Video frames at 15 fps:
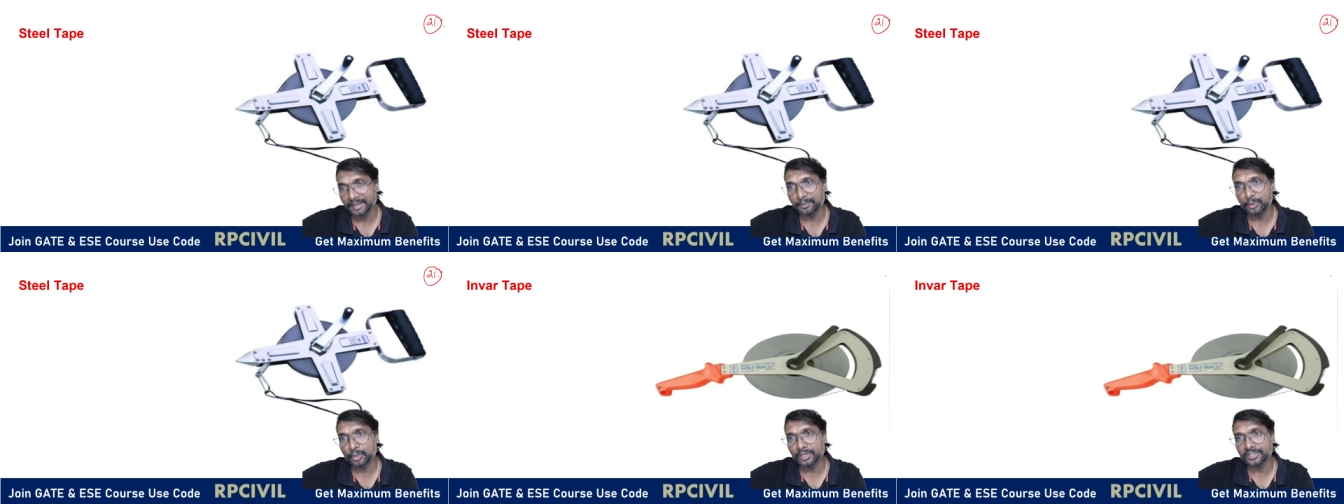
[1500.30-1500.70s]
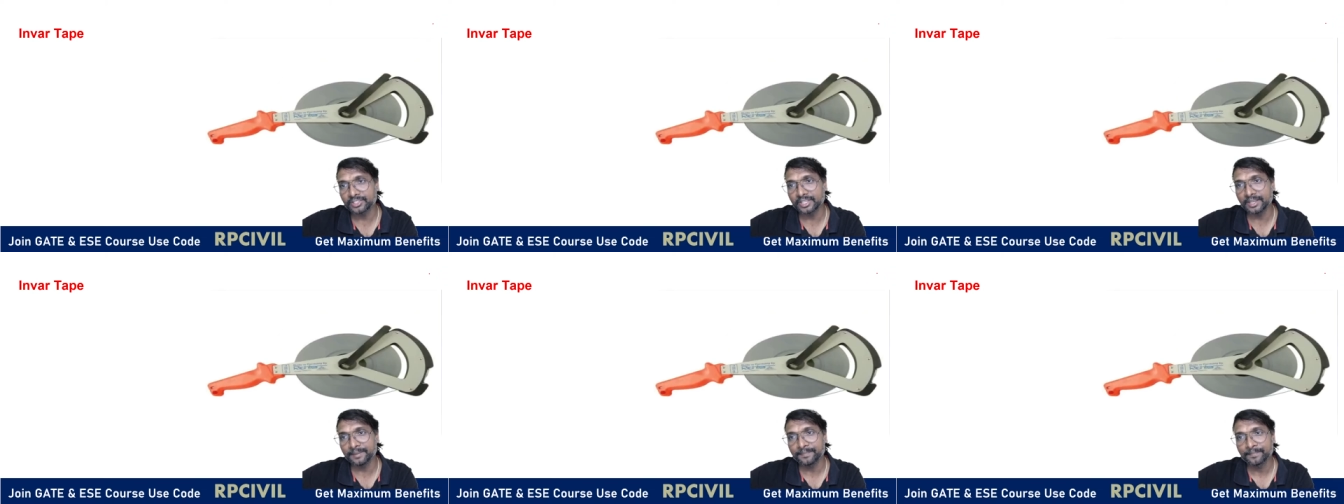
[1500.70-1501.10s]
tape you can
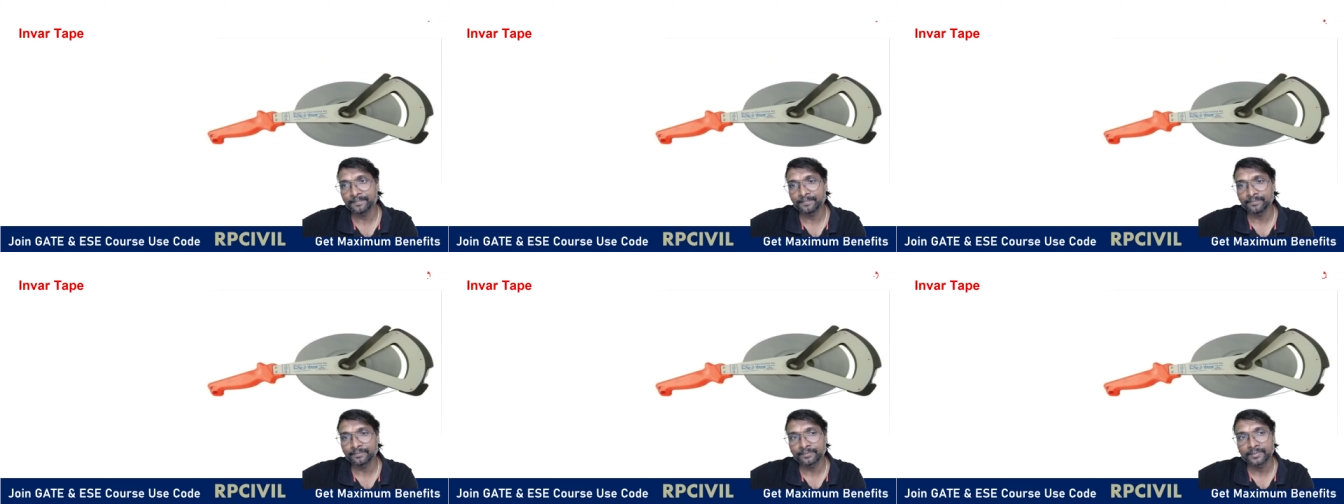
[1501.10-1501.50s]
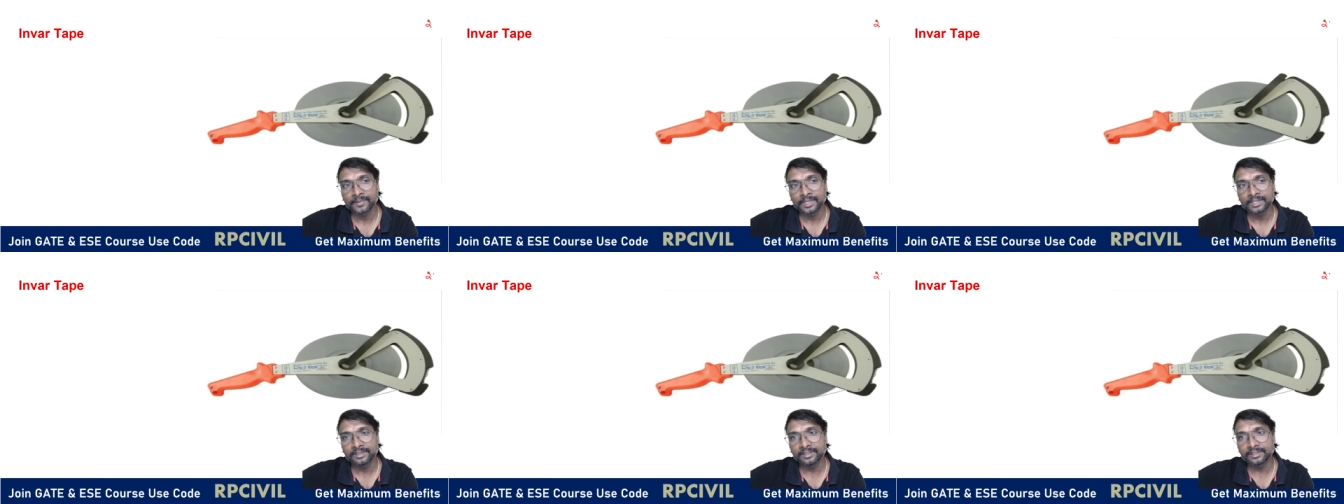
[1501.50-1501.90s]
say.
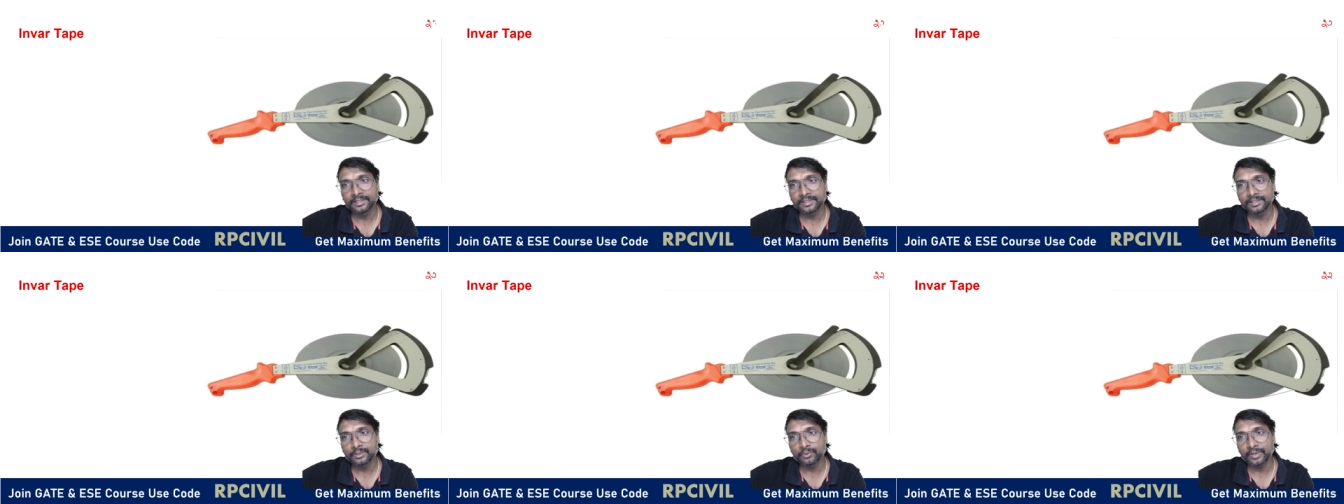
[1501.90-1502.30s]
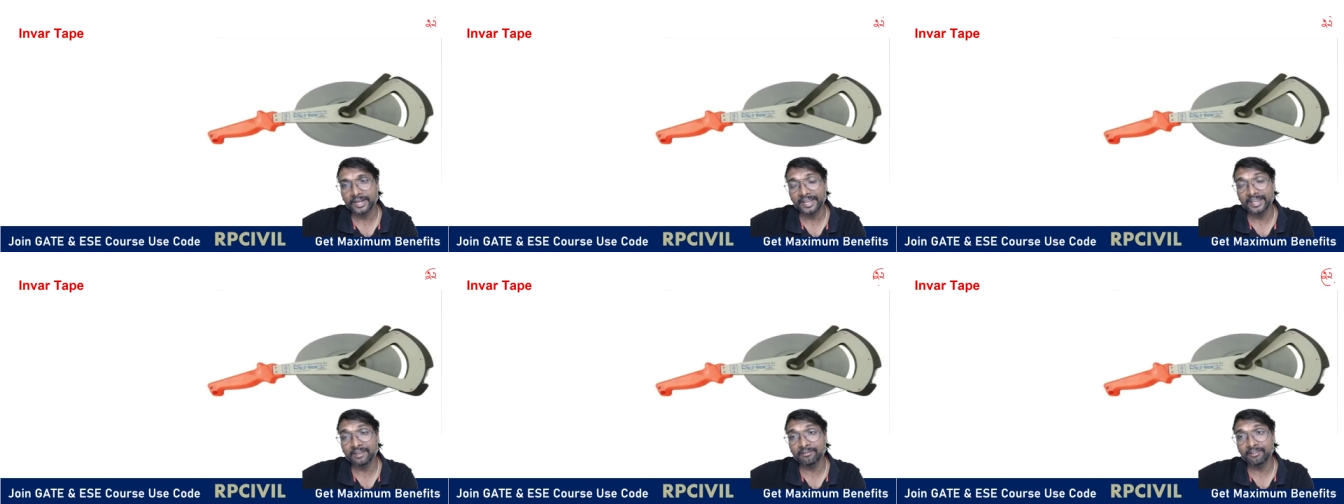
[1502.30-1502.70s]
This is your
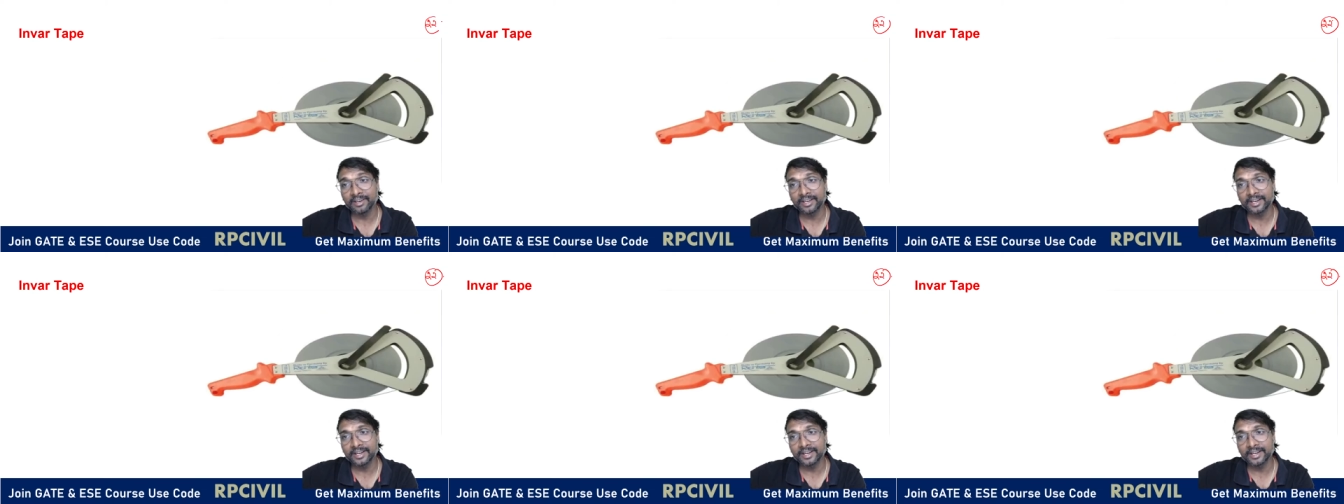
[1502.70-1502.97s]
Invar